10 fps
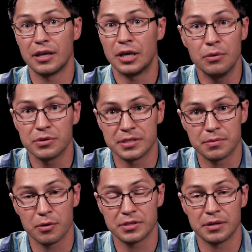He wasn't
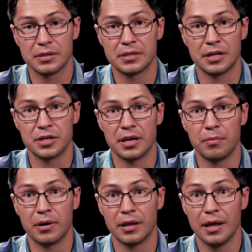supposed to touch
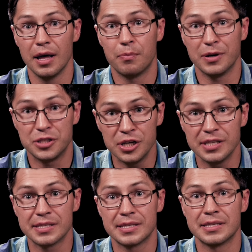anybody. But
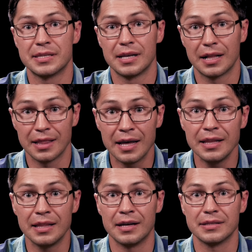Jesus'
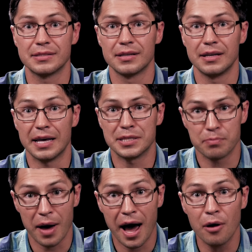cleanliness, his
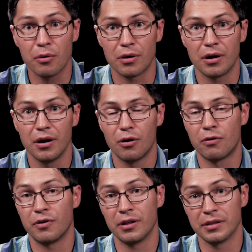power
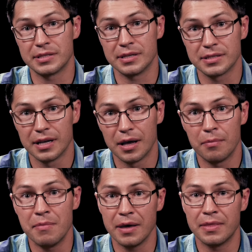over illnesses,
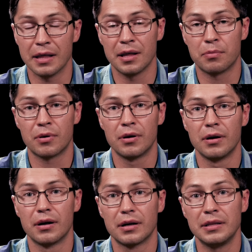made that leper
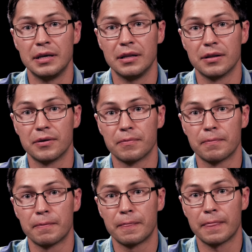clean.
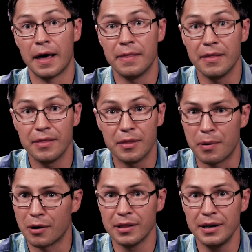And then the
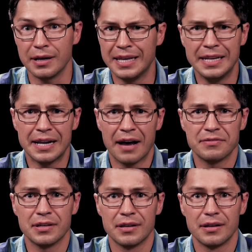paralytic, he didn't have
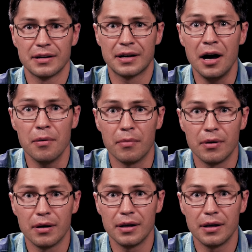to come.